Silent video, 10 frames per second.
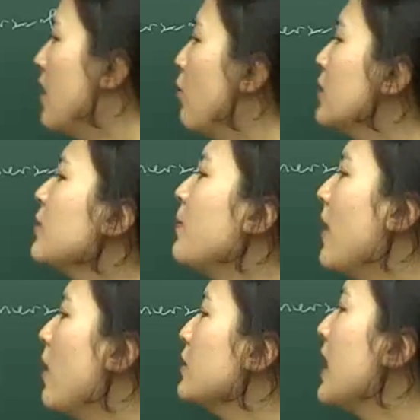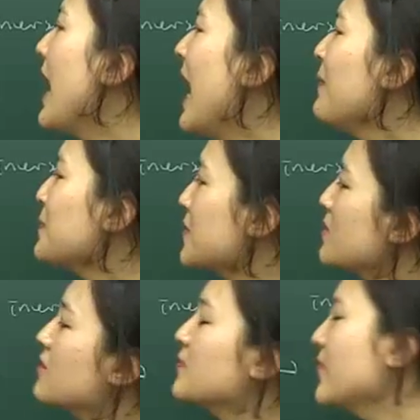What about
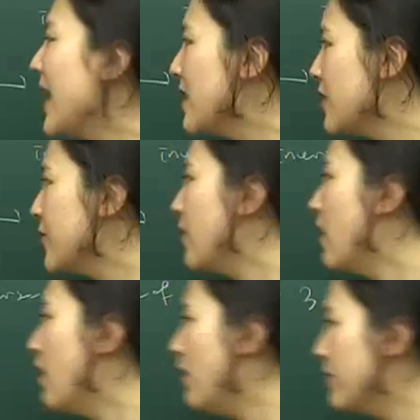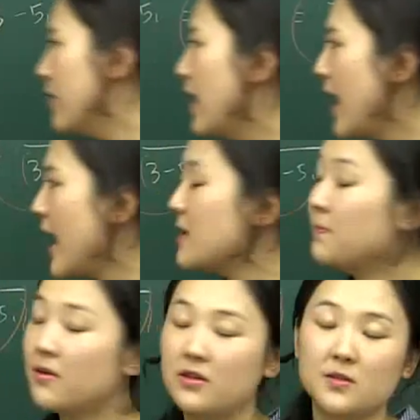absolute value of a
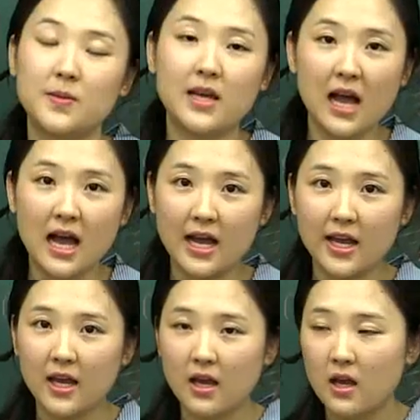plus bi?